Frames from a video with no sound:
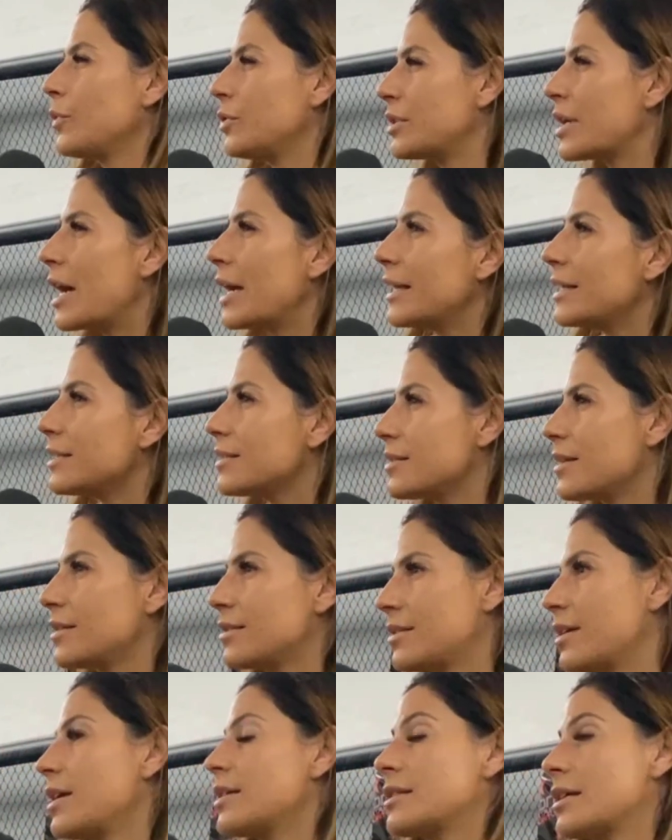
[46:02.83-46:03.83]
diet. It's,
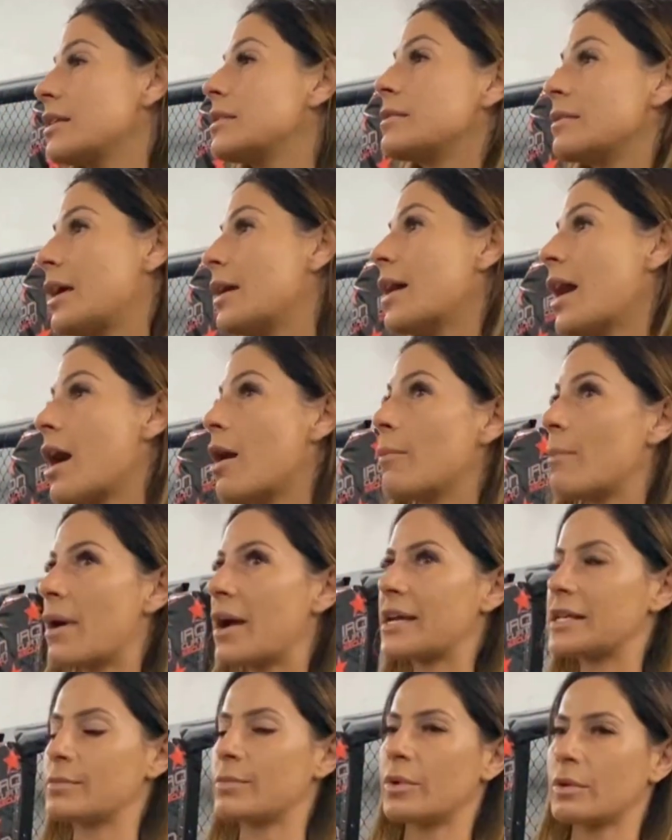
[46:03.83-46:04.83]
yeah. it's, it's how
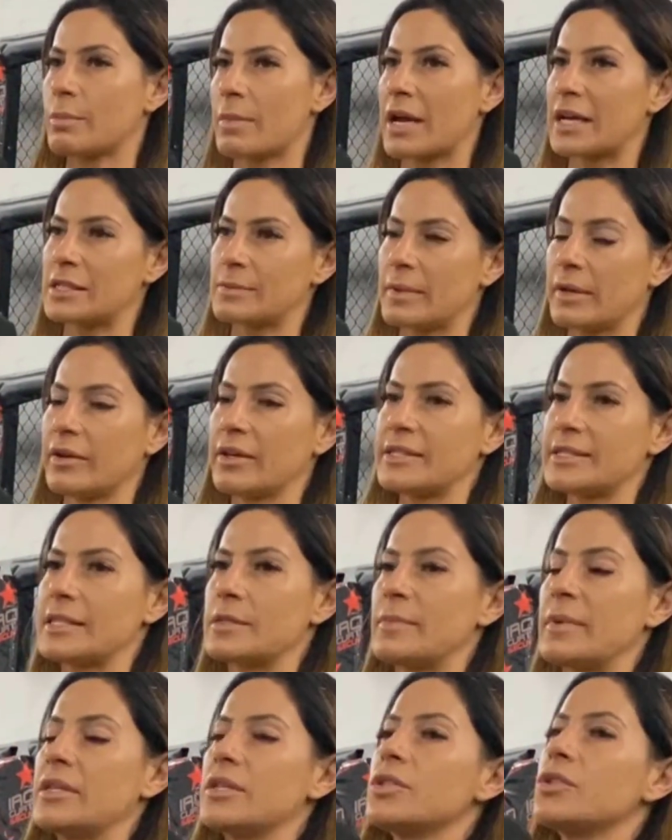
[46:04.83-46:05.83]
my what my experience has
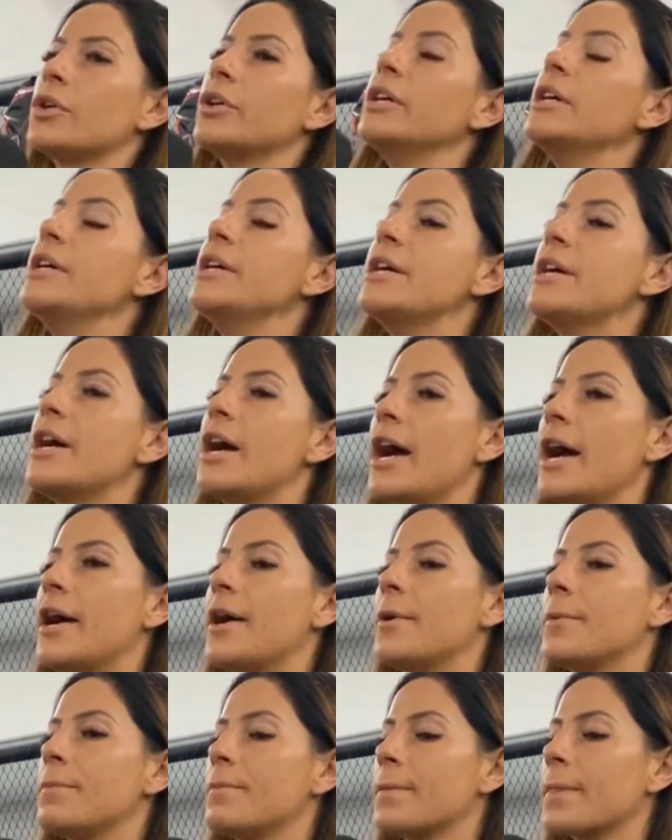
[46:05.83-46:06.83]
been. So
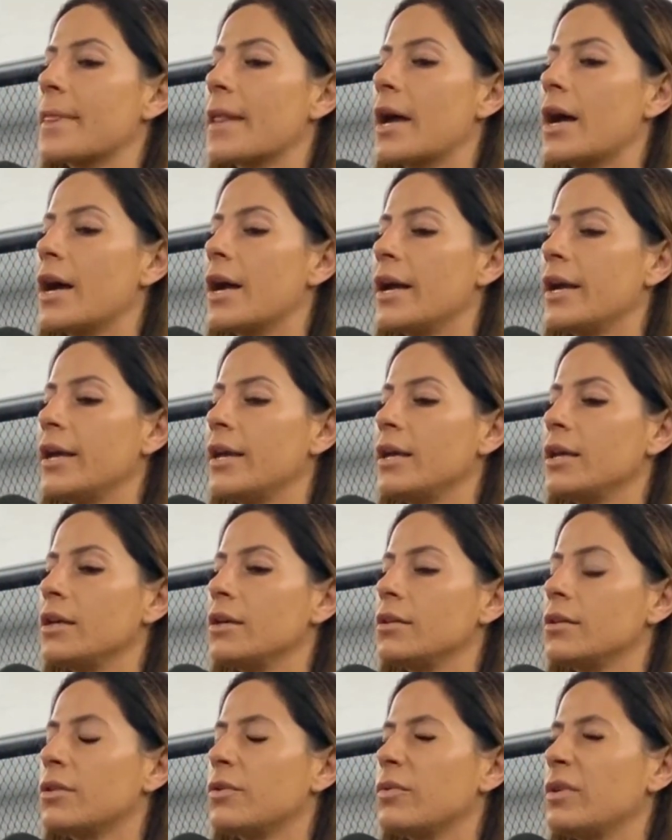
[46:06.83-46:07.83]
um,
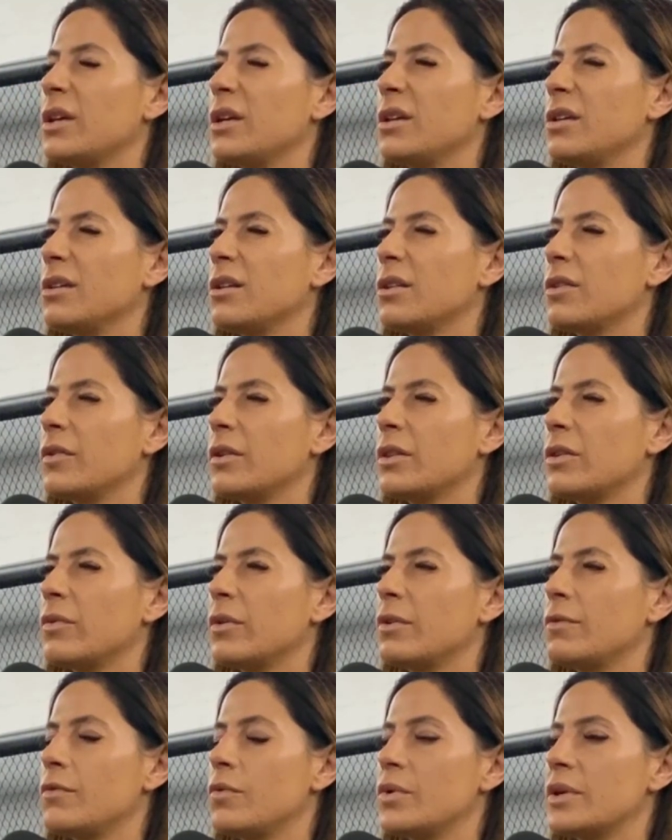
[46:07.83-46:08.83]
I three three or
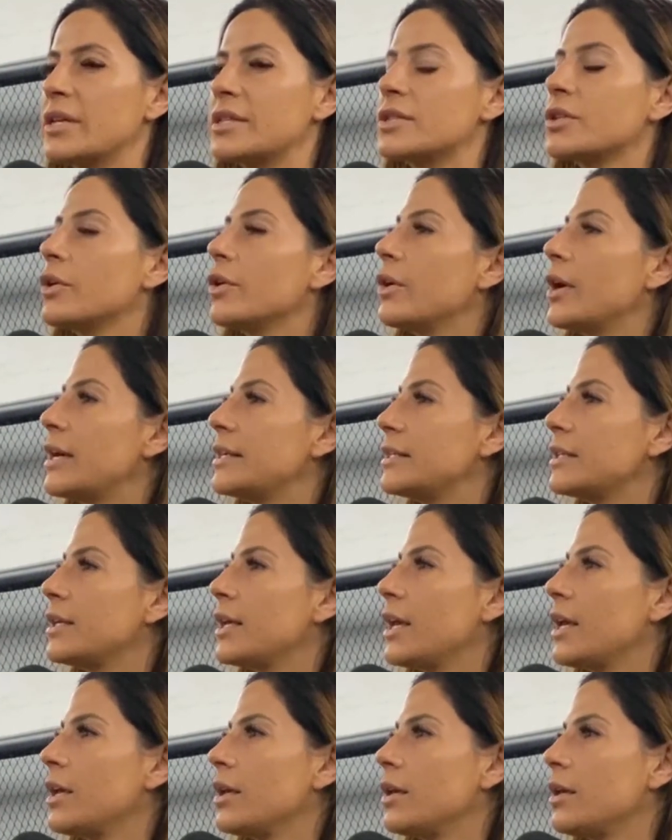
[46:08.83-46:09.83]
four years ago I did
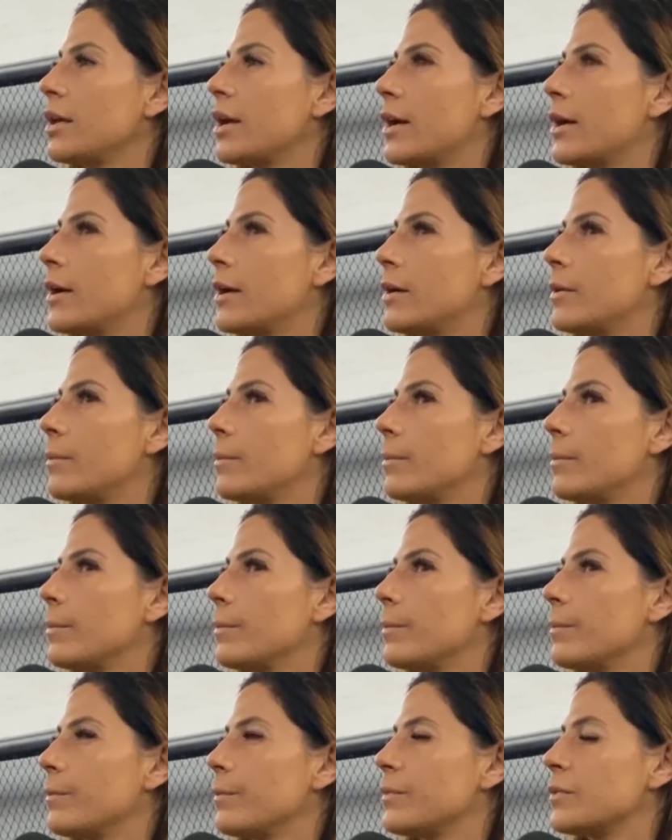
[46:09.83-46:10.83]
a um,
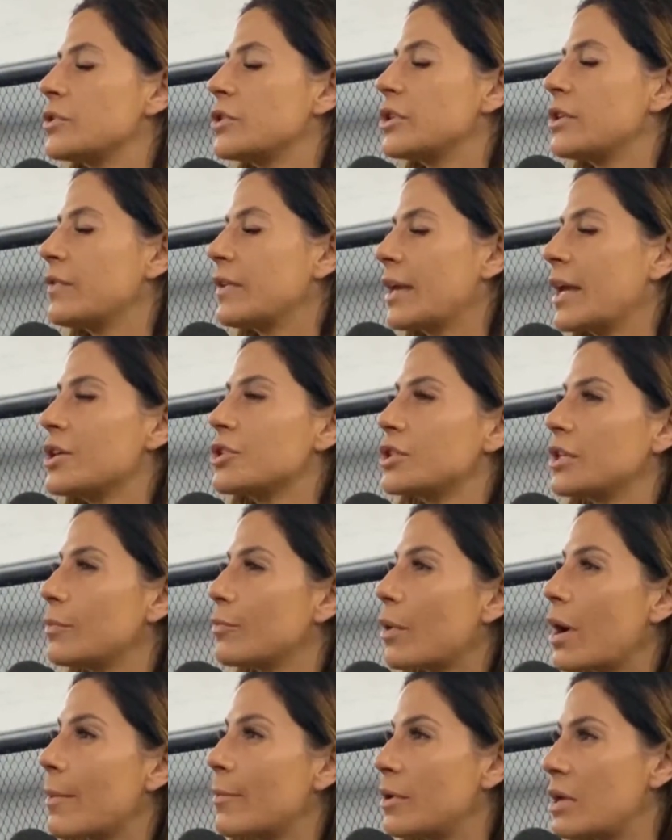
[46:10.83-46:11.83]
certification in
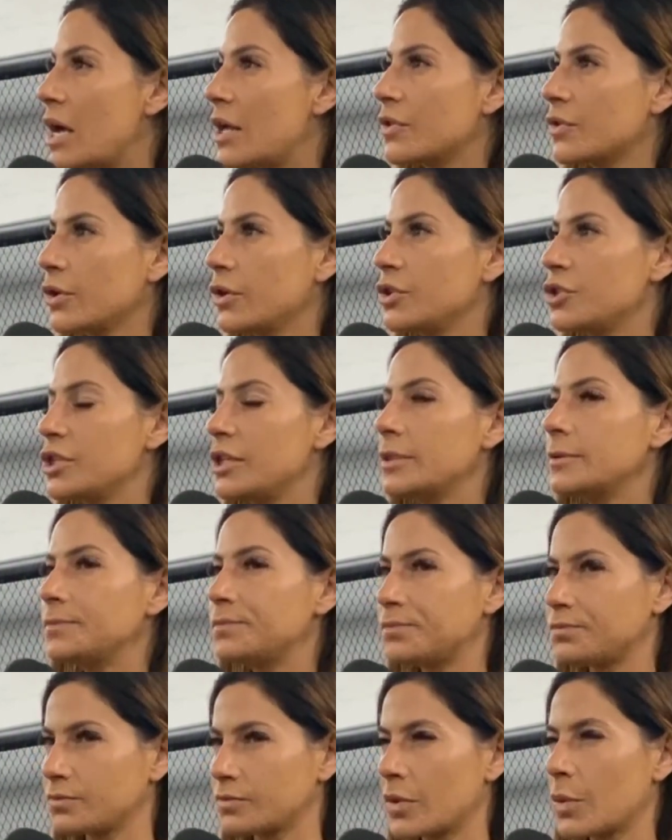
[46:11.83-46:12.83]
primal health coaching.
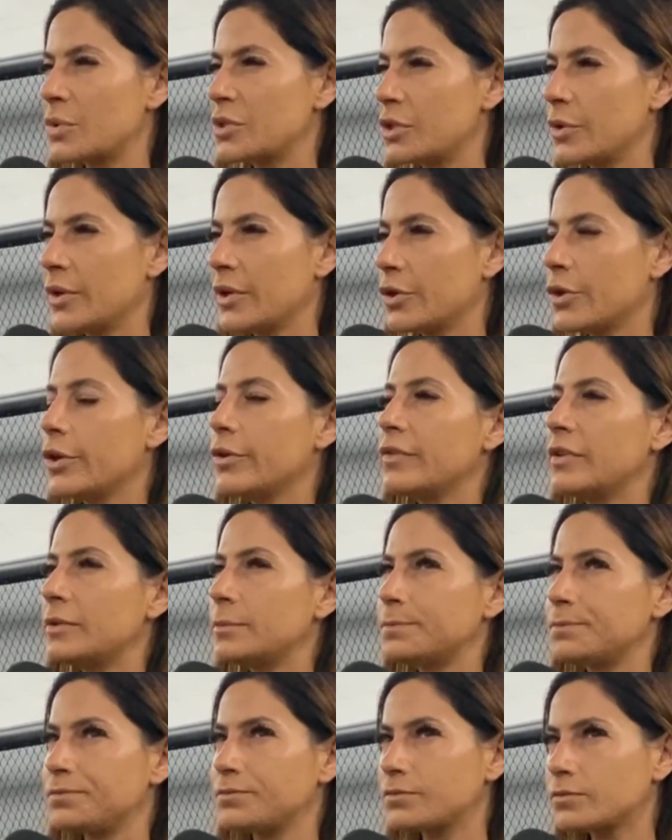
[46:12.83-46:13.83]
It was during COVID,
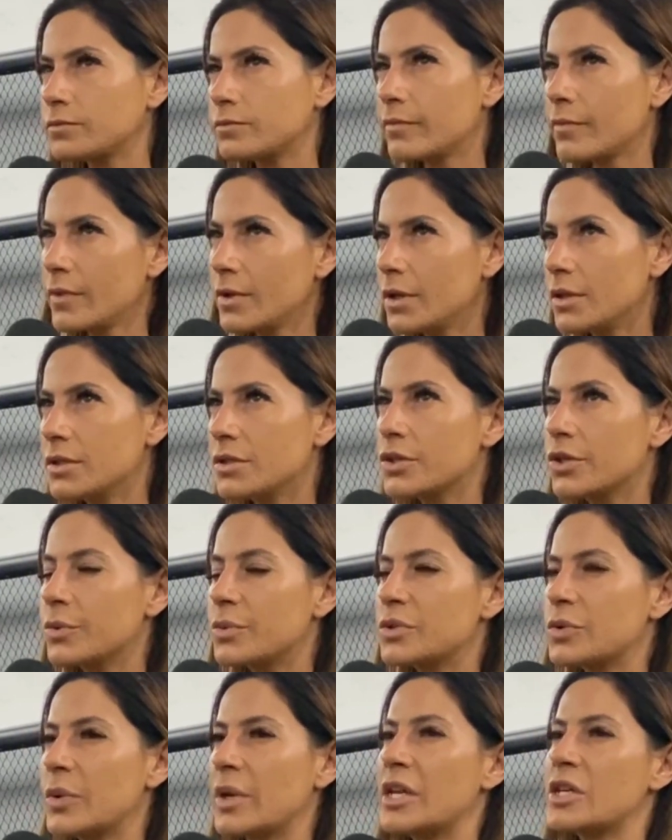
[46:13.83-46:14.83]
so it was
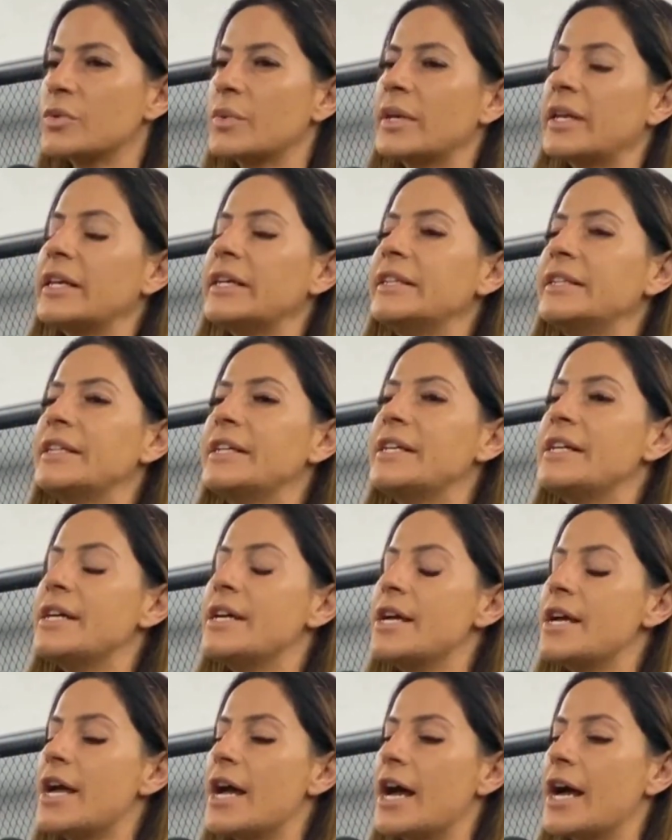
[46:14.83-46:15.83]
2020, mm-hmm
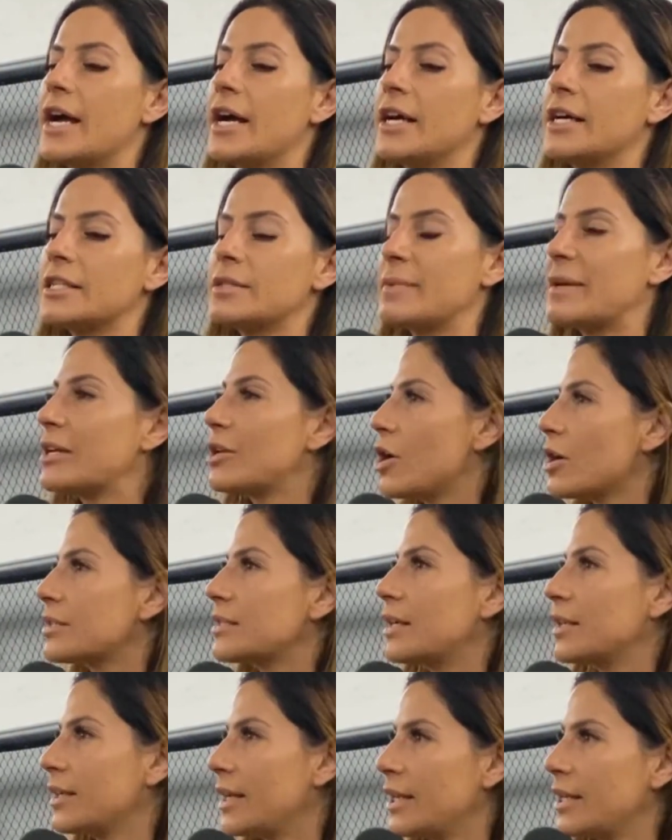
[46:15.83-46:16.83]
uh, spent
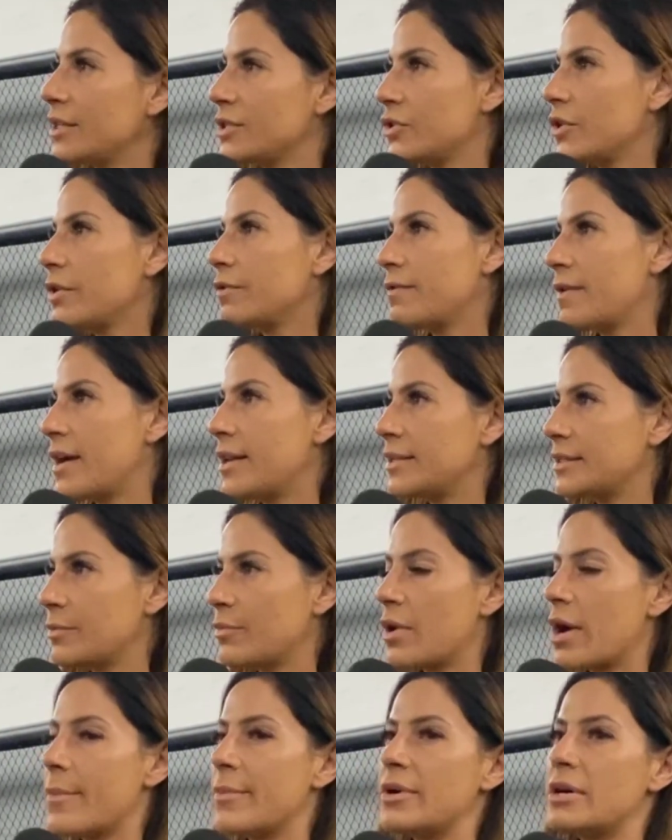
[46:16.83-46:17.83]
lockdown getting certified as a
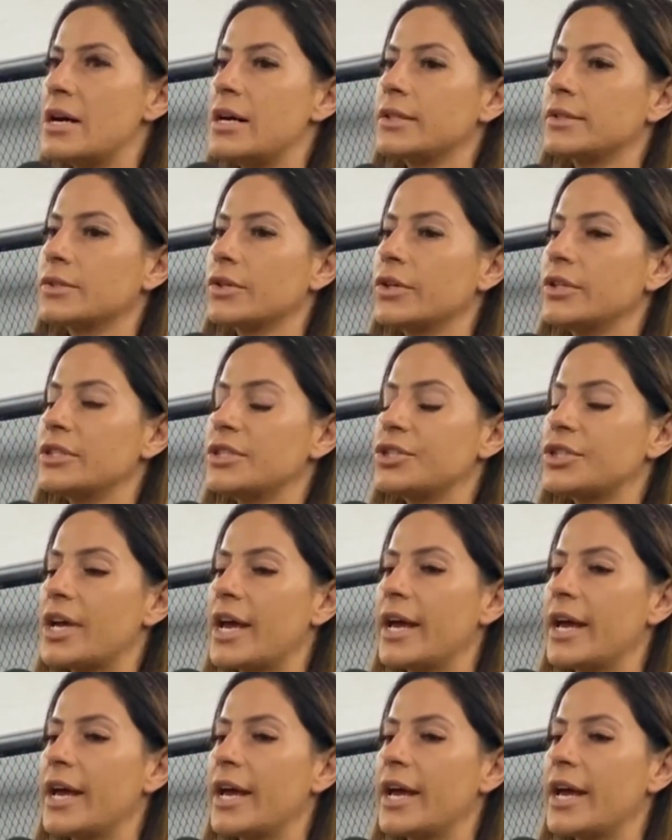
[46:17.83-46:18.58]
primal health coach.